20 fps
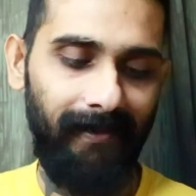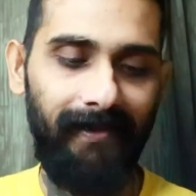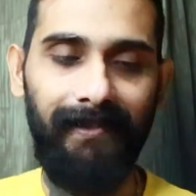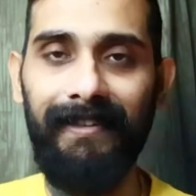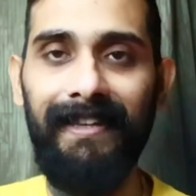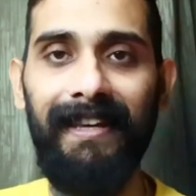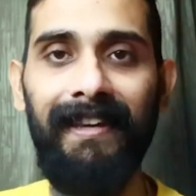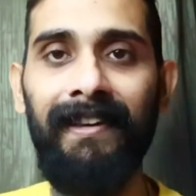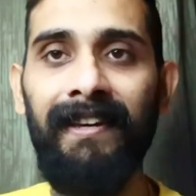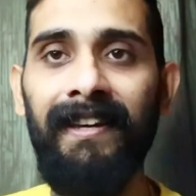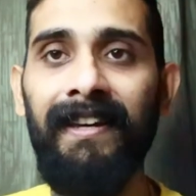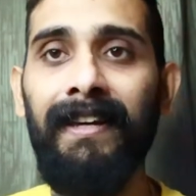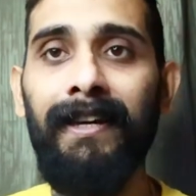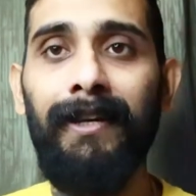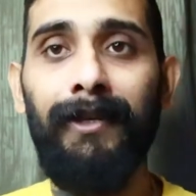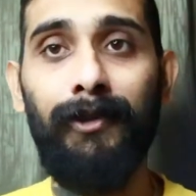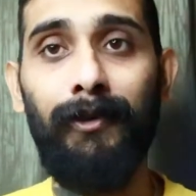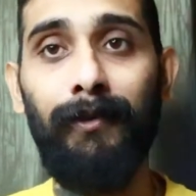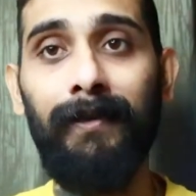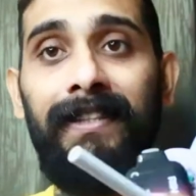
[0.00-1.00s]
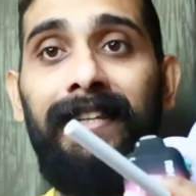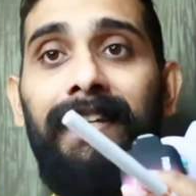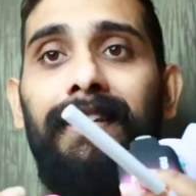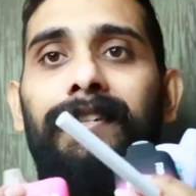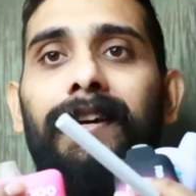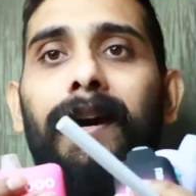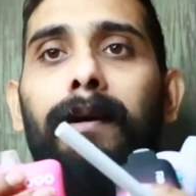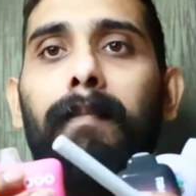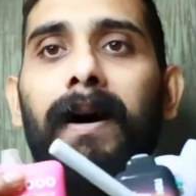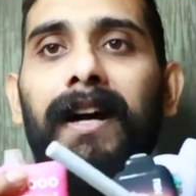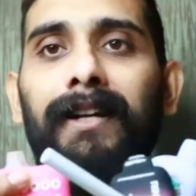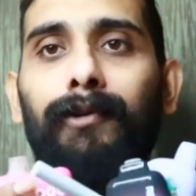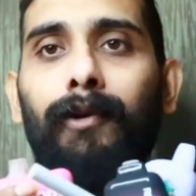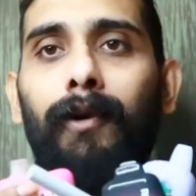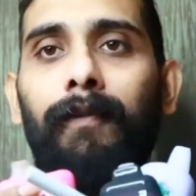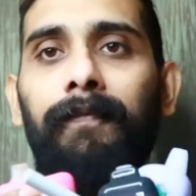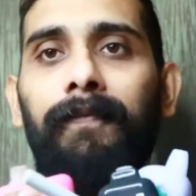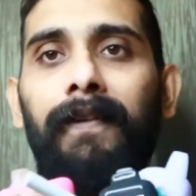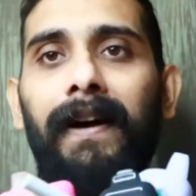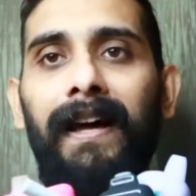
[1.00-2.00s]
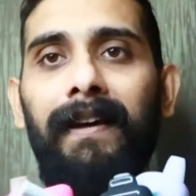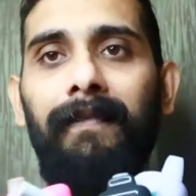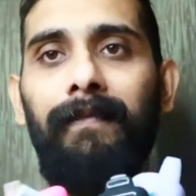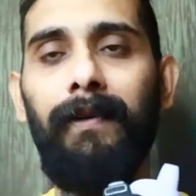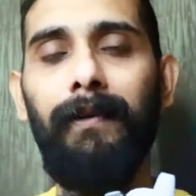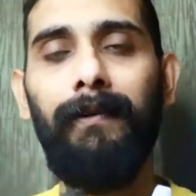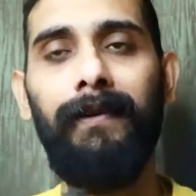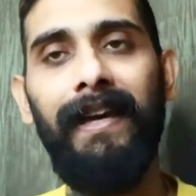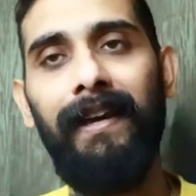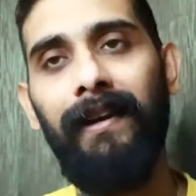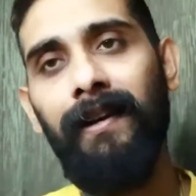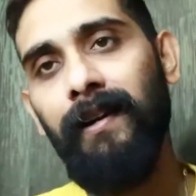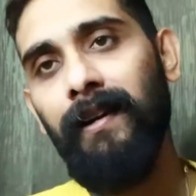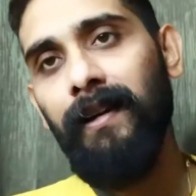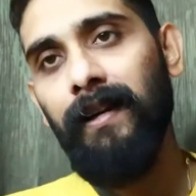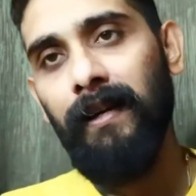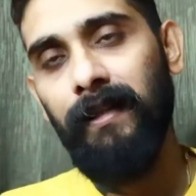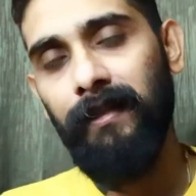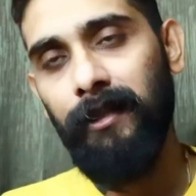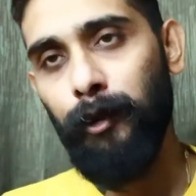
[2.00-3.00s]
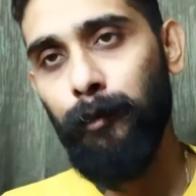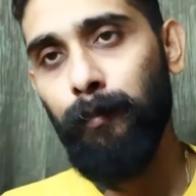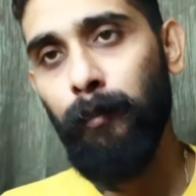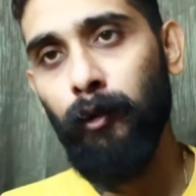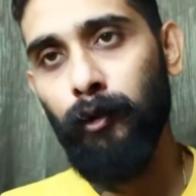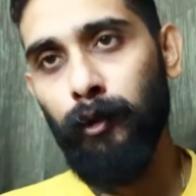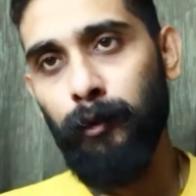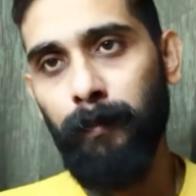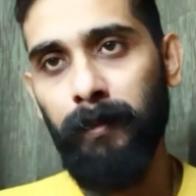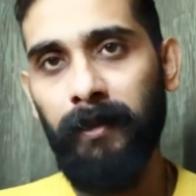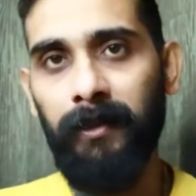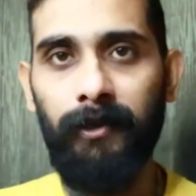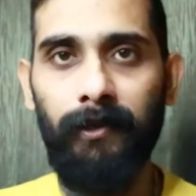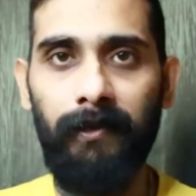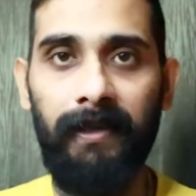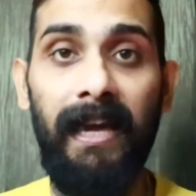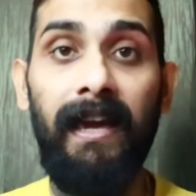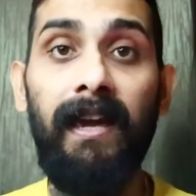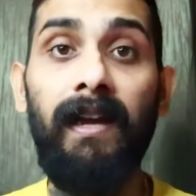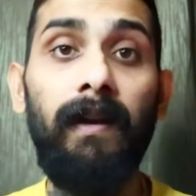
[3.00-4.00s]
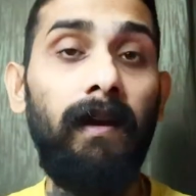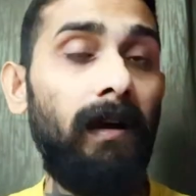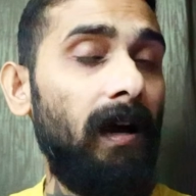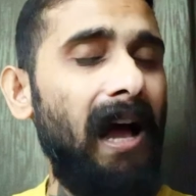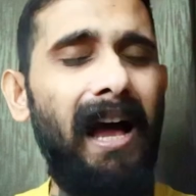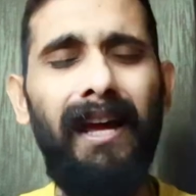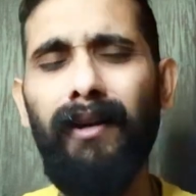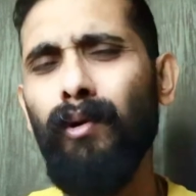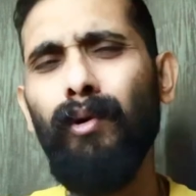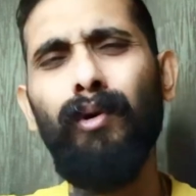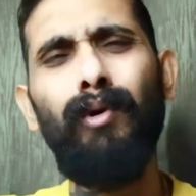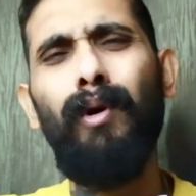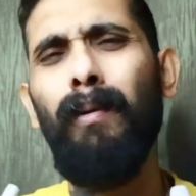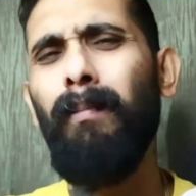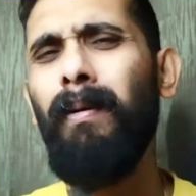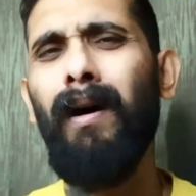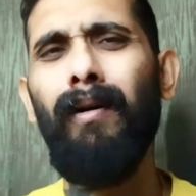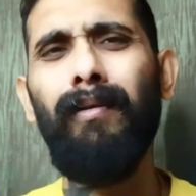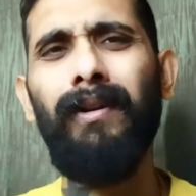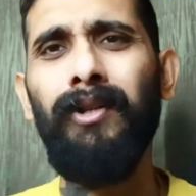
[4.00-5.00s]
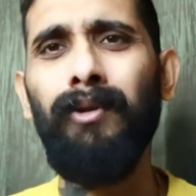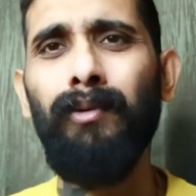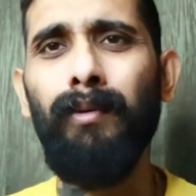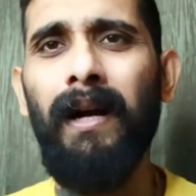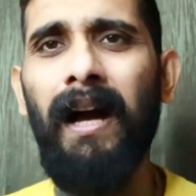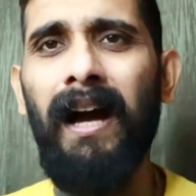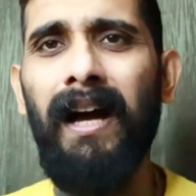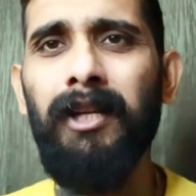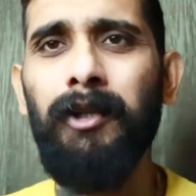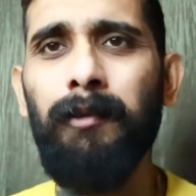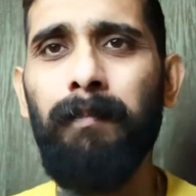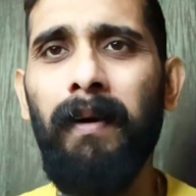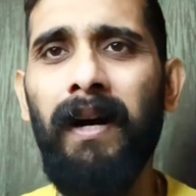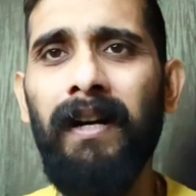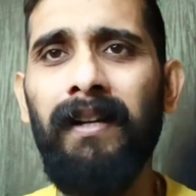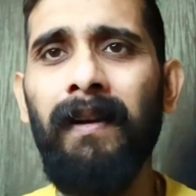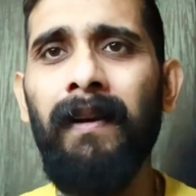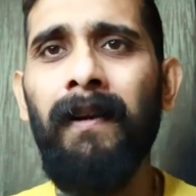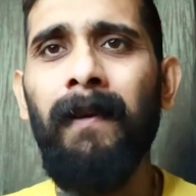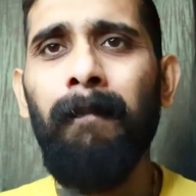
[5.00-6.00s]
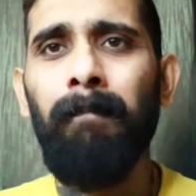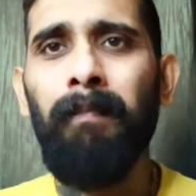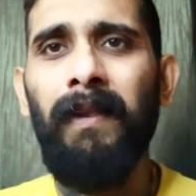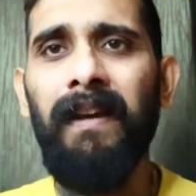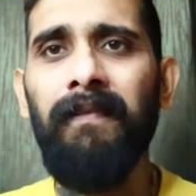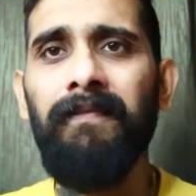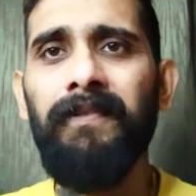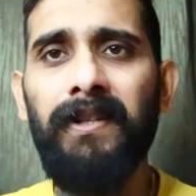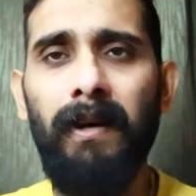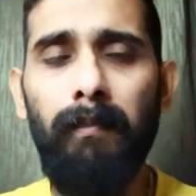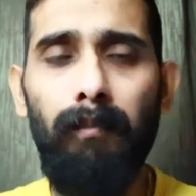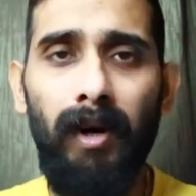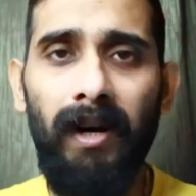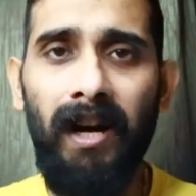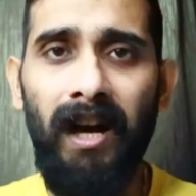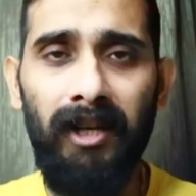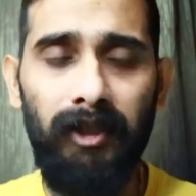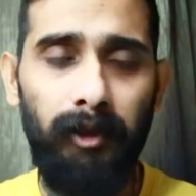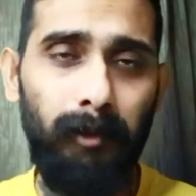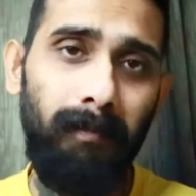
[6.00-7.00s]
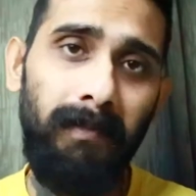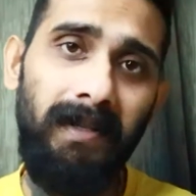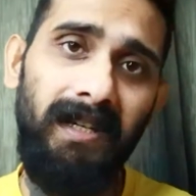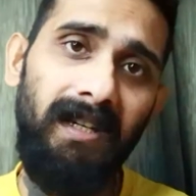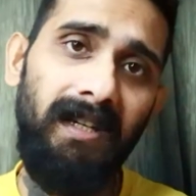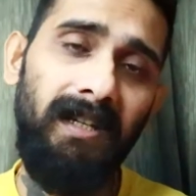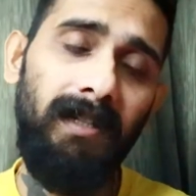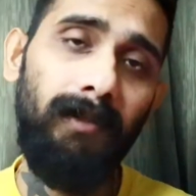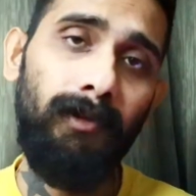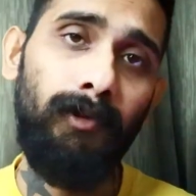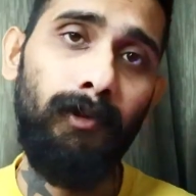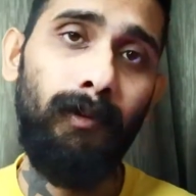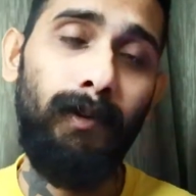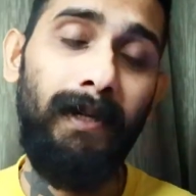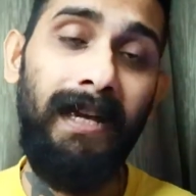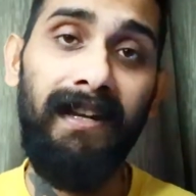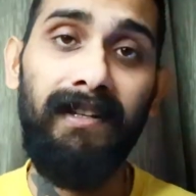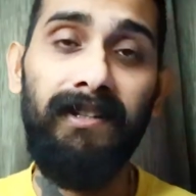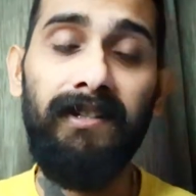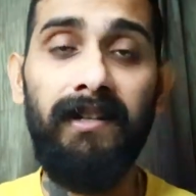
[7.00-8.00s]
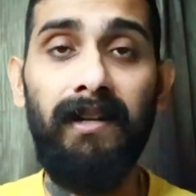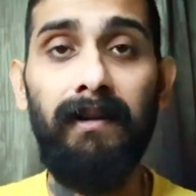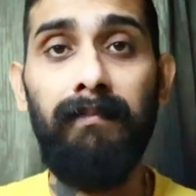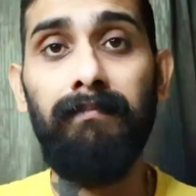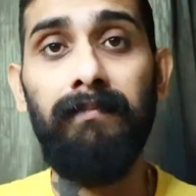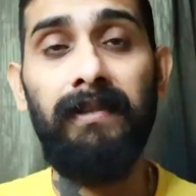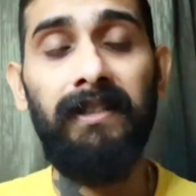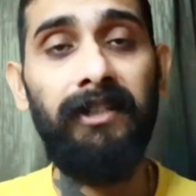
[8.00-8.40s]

Okay, so these are my top five, okay, disposables. Okay, I don't know about you guys, but if someone asked me to get some